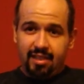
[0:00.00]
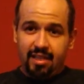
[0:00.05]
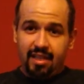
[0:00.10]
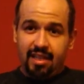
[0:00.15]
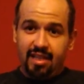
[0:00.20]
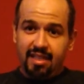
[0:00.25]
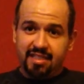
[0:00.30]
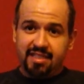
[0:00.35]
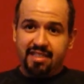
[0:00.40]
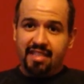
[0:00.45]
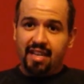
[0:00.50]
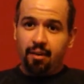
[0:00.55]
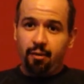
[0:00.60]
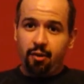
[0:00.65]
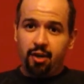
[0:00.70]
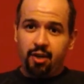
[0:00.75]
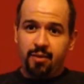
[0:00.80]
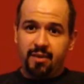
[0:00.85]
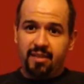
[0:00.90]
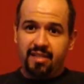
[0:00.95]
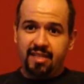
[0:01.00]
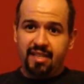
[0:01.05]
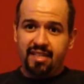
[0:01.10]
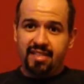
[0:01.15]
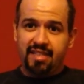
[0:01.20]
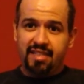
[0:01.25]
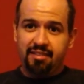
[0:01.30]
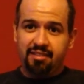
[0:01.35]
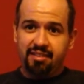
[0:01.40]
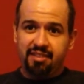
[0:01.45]
is not going to be taken
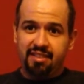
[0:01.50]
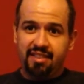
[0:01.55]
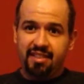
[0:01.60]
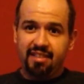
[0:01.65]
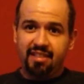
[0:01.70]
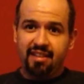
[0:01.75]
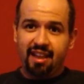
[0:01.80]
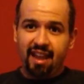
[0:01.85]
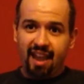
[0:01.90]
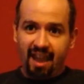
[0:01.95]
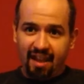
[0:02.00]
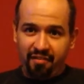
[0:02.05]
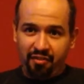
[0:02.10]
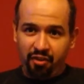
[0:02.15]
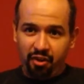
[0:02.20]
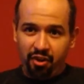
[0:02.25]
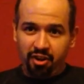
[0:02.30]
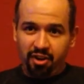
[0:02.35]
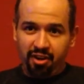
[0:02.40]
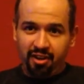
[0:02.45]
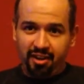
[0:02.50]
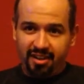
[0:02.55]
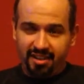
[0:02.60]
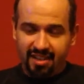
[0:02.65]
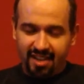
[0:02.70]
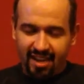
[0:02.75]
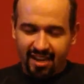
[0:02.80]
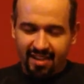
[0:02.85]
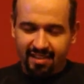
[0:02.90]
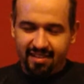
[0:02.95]
seriously ever
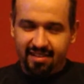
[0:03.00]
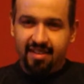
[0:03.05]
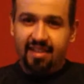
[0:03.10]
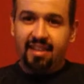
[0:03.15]
again.